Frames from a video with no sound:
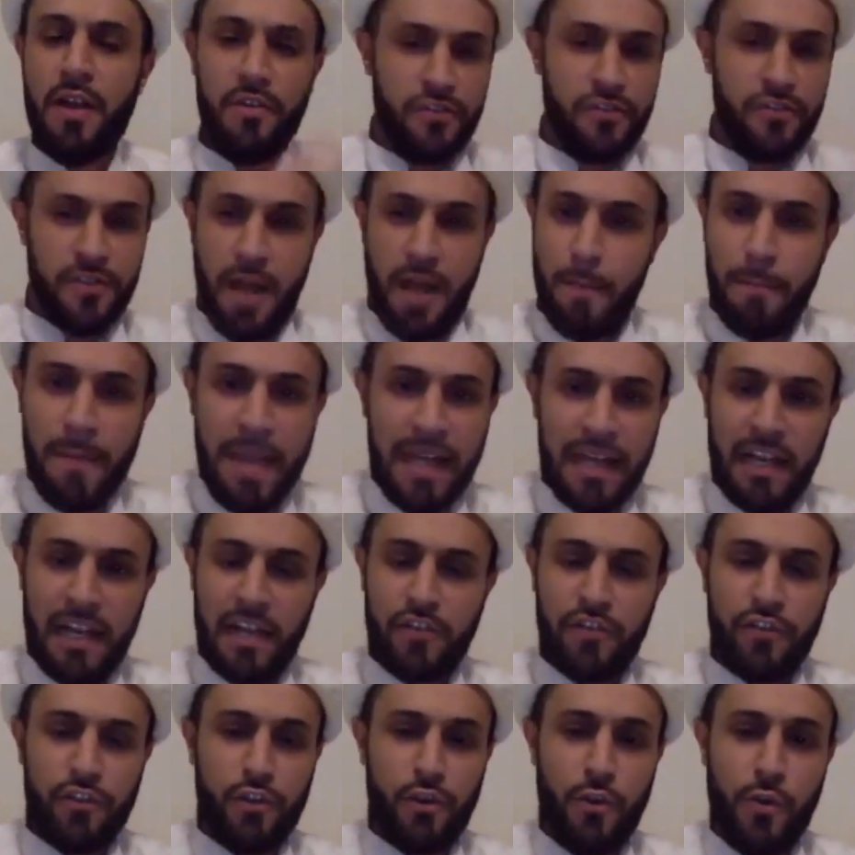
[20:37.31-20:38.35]
Some make
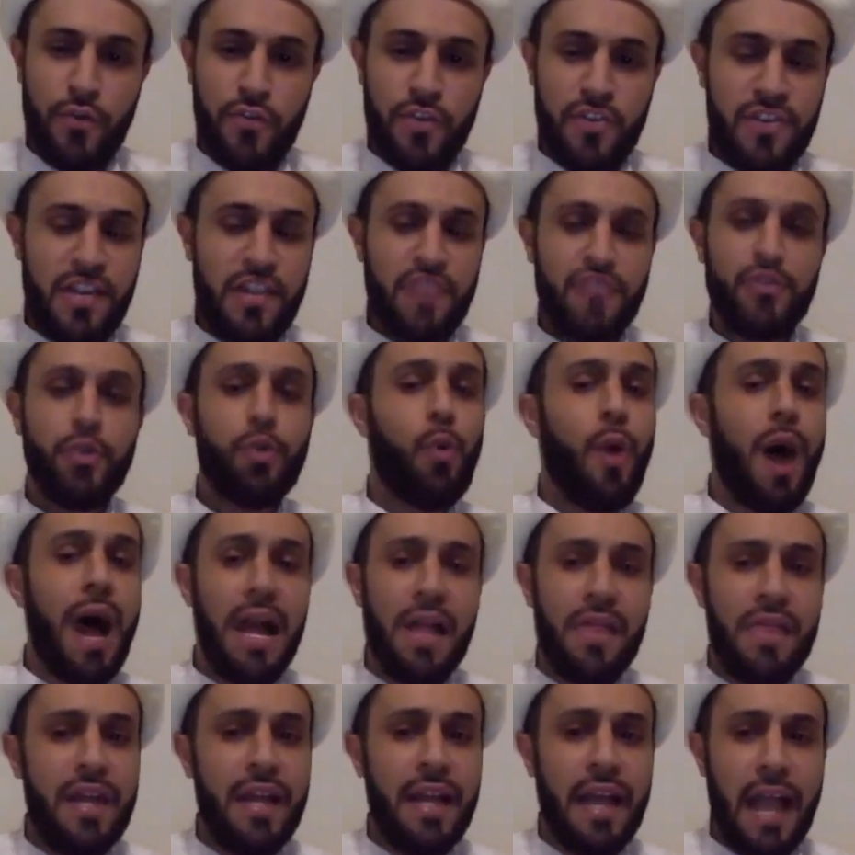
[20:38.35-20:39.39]
excuses as to
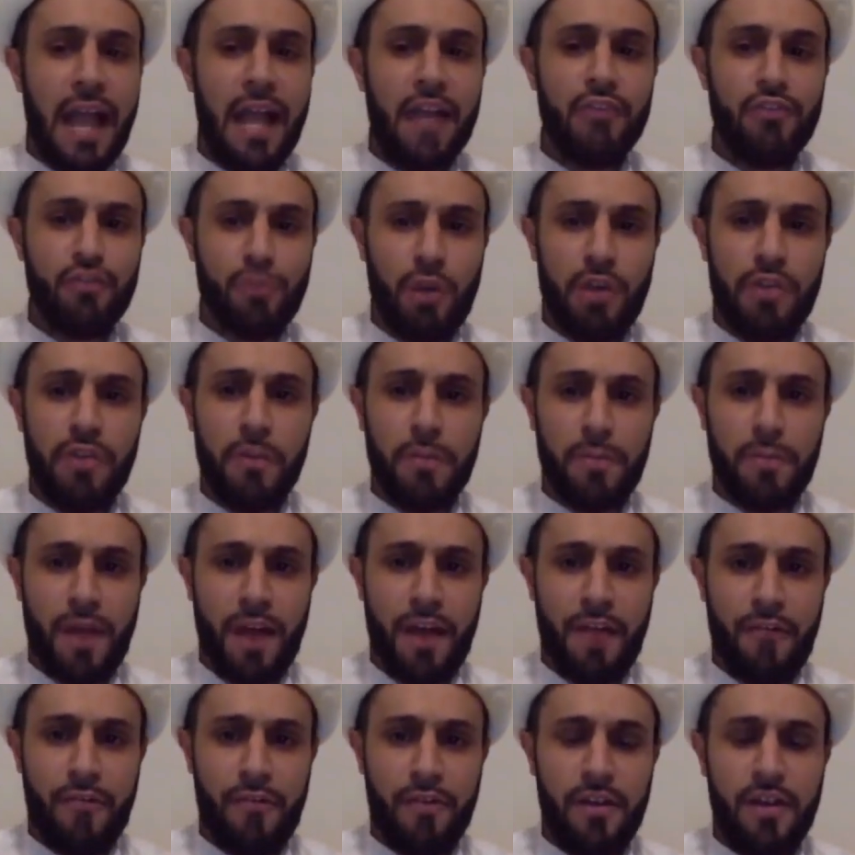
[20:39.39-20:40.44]
why they can't join the
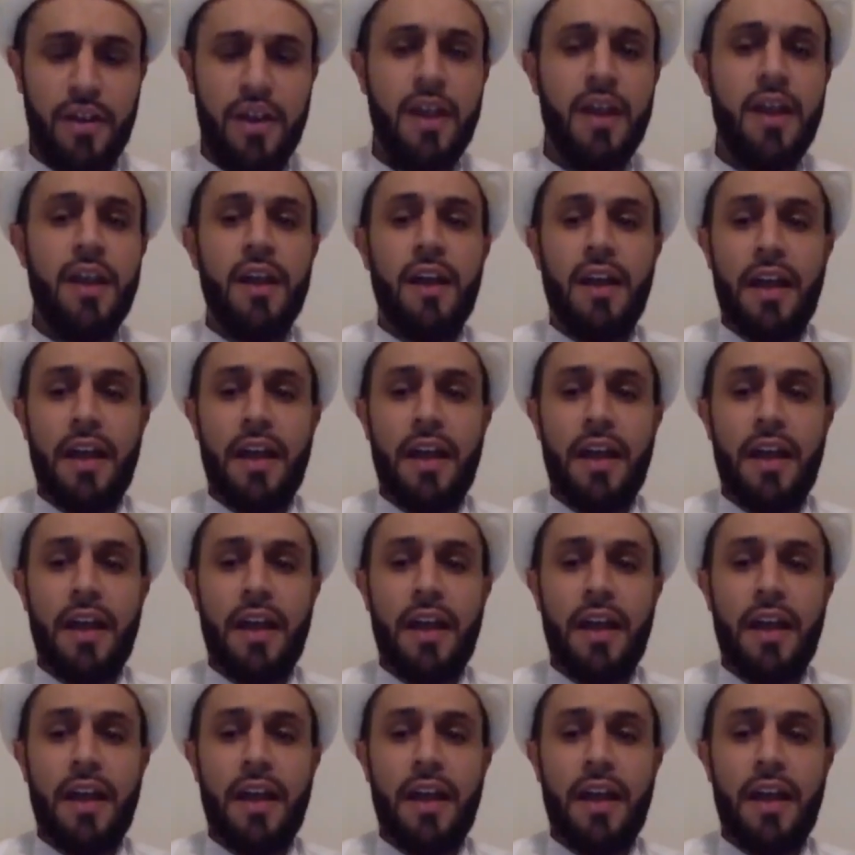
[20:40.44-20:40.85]
Prophet,